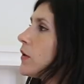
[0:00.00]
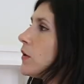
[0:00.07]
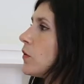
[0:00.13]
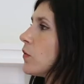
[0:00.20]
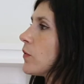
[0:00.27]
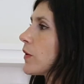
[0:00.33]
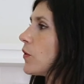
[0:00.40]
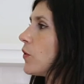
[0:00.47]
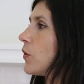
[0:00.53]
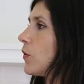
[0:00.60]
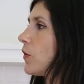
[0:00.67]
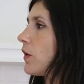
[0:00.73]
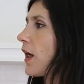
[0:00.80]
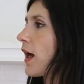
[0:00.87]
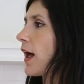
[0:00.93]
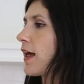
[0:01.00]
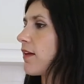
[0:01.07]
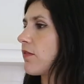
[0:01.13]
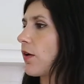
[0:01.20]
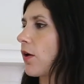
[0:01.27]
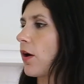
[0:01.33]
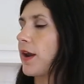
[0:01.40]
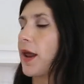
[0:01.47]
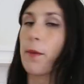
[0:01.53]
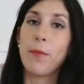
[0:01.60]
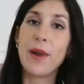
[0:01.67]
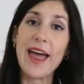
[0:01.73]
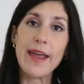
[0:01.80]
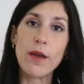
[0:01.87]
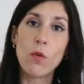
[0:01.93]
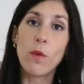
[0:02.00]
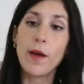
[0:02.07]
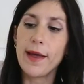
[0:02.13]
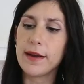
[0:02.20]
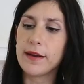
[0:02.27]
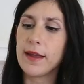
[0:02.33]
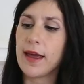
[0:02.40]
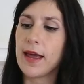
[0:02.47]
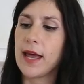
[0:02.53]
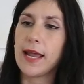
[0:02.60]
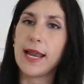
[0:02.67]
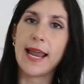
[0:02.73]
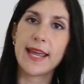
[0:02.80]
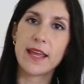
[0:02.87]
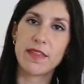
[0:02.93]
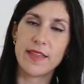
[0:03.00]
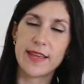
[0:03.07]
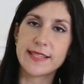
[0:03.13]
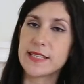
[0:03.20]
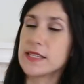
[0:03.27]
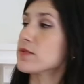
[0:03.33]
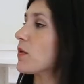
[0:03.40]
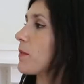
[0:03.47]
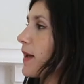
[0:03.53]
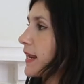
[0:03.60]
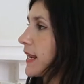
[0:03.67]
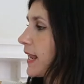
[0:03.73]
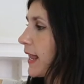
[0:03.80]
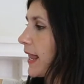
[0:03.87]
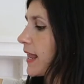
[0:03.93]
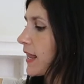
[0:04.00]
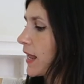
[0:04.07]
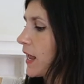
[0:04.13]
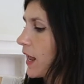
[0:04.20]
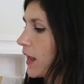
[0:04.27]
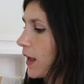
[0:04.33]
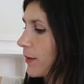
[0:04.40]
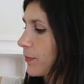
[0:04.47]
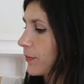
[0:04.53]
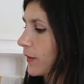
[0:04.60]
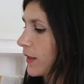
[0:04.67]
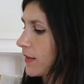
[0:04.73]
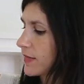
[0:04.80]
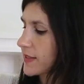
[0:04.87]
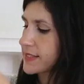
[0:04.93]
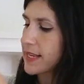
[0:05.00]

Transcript: You'll recall I've got a black one like this is from Arquette, in the